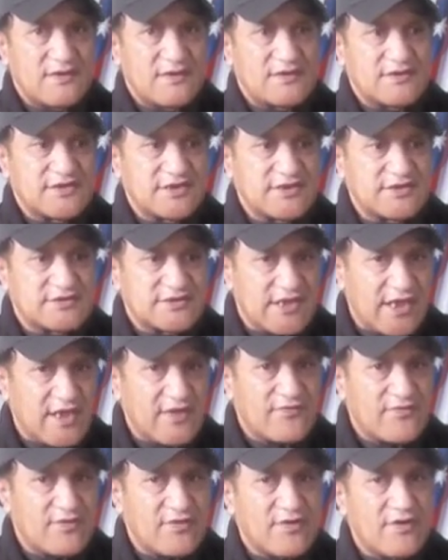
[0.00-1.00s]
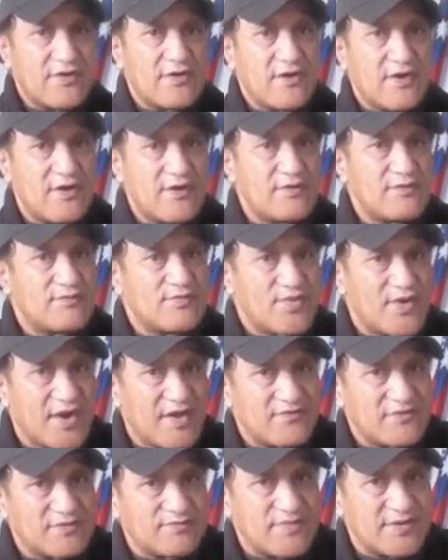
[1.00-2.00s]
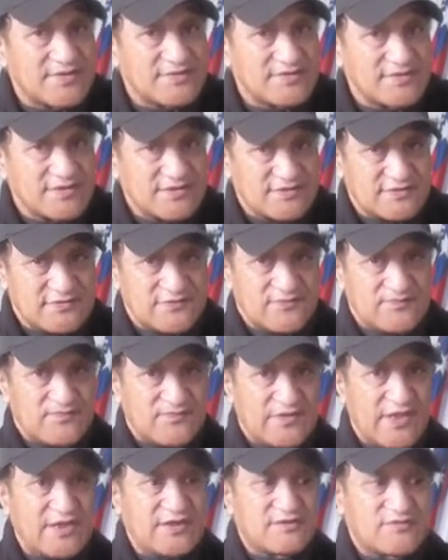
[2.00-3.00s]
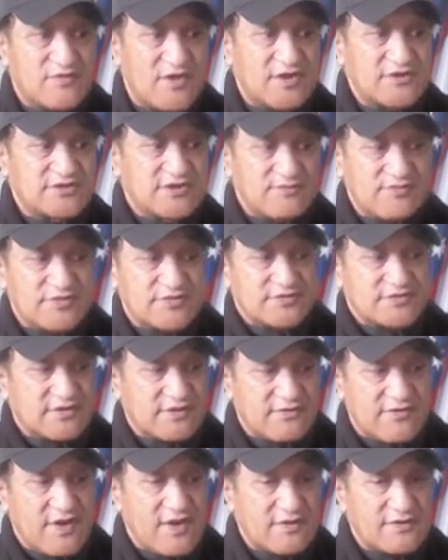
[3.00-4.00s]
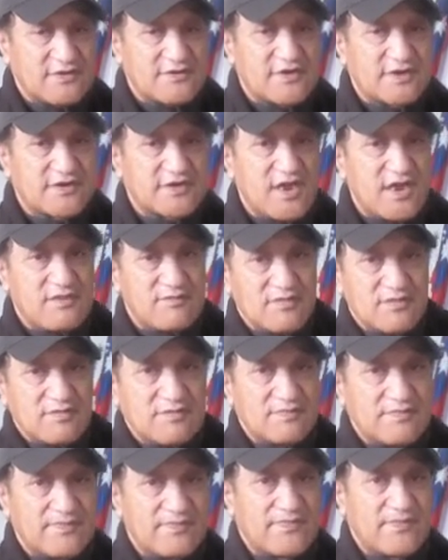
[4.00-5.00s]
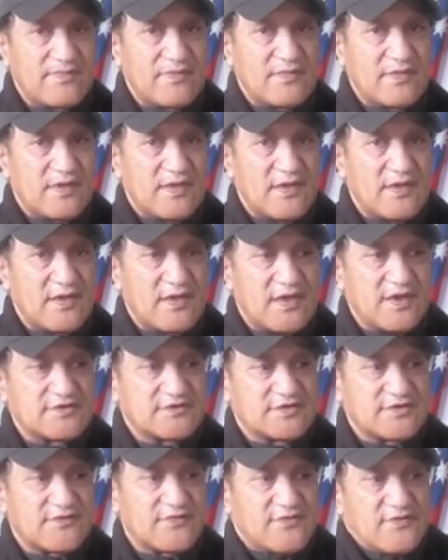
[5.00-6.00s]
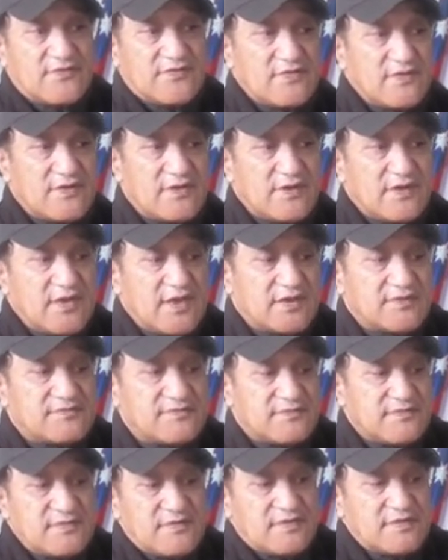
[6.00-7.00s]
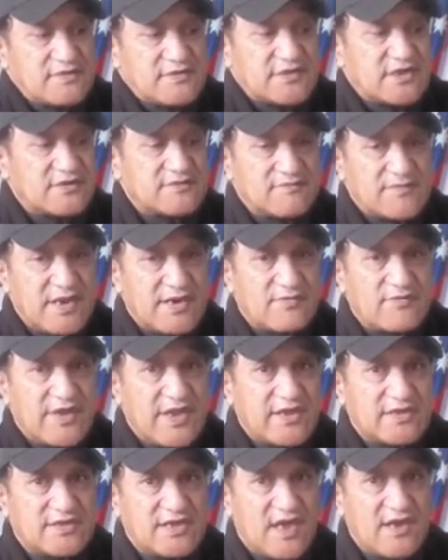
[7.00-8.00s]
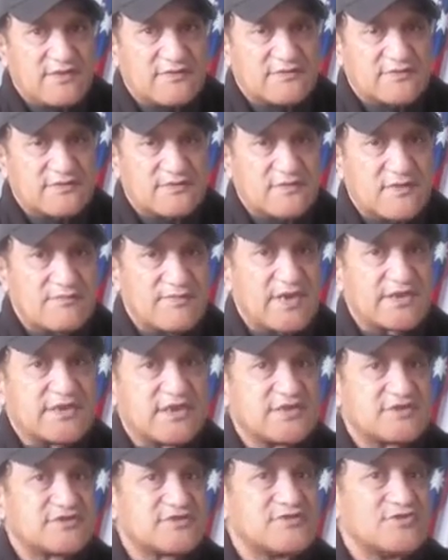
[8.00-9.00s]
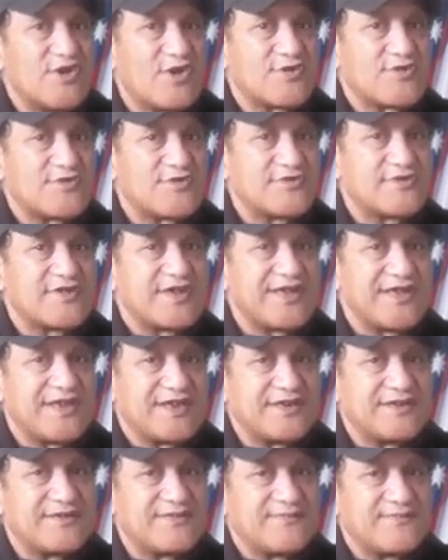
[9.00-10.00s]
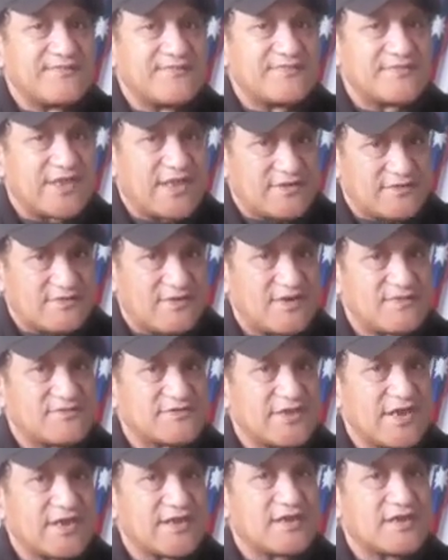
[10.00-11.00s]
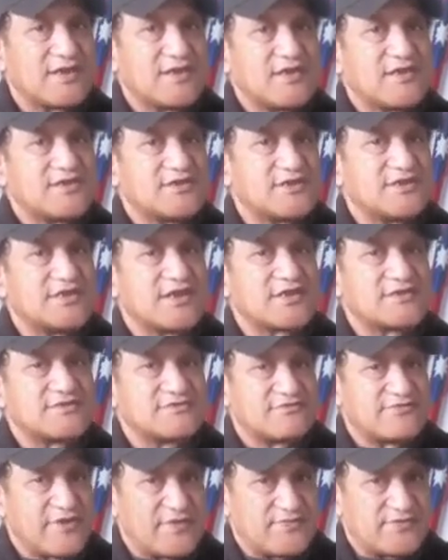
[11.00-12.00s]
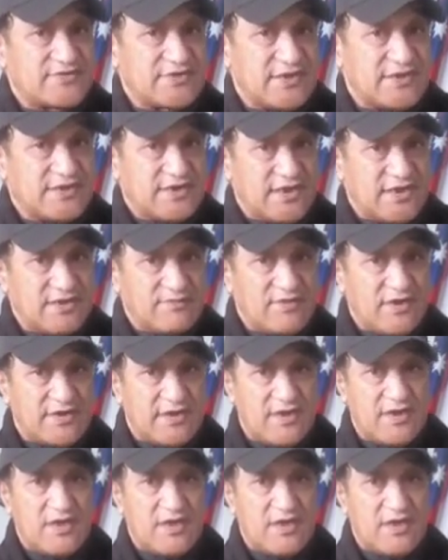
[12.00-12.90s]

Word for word: She's there for her own private business. That's why she puts the crown on the table, as if it doesn't matter where it goes. But it's not on her head. That's what I'm saying. She doesn't represent anybody.